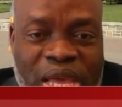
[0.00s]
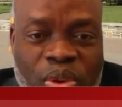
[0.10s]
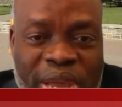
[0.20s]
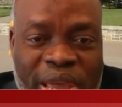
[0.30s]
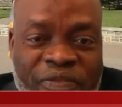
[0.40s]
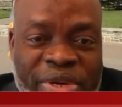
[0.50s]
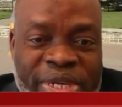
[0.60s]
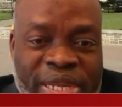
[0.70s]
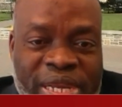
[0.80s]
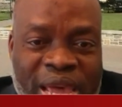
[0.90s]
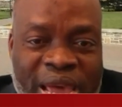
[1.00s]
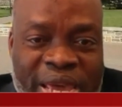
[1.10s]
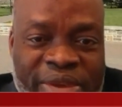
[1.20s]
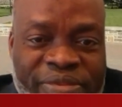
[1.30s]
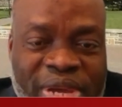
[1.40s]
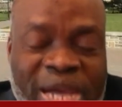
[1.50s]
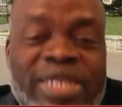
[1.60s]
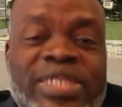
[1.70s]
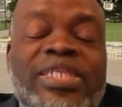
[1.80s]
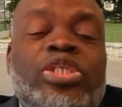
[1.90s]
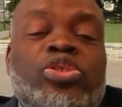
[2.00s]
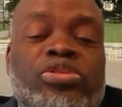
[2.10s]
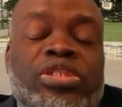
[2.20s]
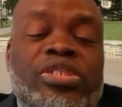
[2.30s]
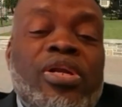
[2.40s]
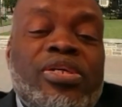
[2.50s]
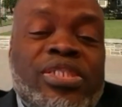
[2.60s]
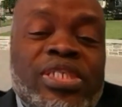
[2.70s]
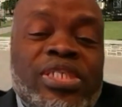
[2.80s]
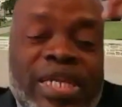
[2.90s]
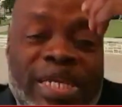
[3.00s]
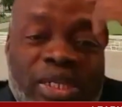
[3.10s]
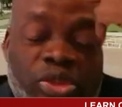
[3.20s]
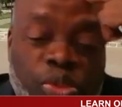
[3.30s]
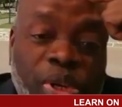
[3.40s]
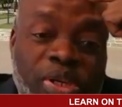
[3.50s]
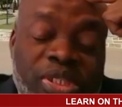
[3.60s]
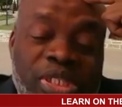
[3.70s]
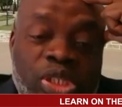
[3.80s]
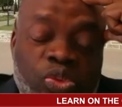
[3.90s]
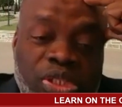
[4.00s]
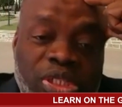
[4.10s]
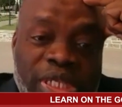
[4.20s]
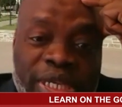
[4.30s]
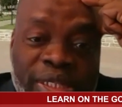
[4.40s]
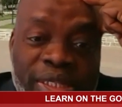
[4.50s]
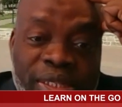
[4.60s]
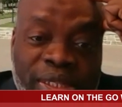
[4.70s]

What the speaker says: our everyday life, as the sociologists and the anthropologists will say,